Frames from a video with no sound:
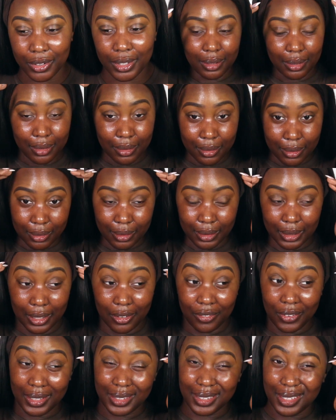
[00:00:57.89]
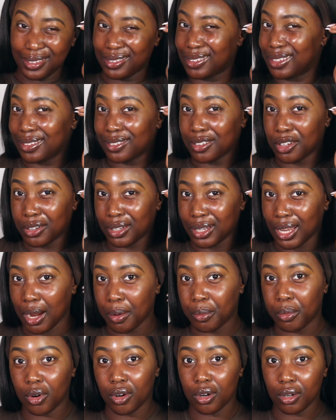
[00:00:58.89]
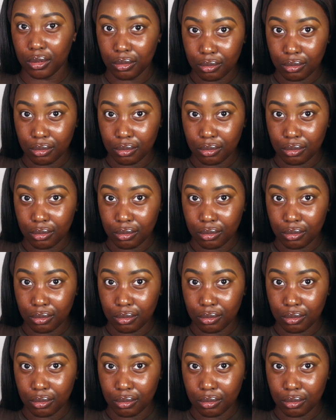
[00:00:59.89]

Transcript: because if I did this on camera,